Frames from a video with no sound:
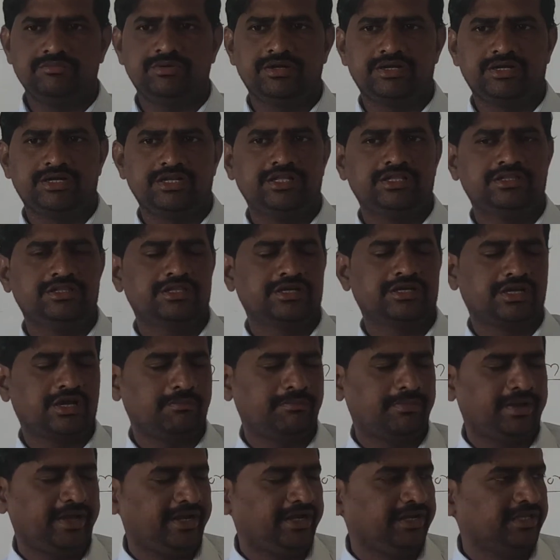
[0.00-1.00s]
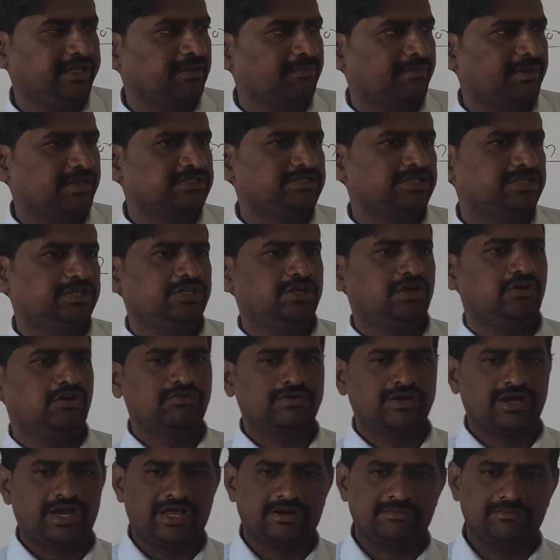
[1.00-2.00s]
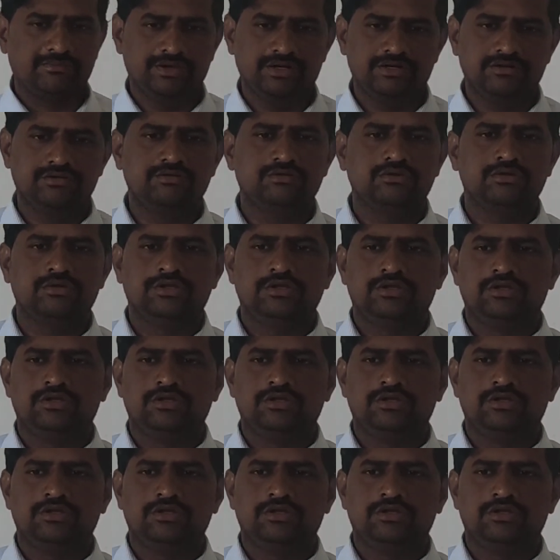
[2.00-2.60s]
but the combining capacity of carbon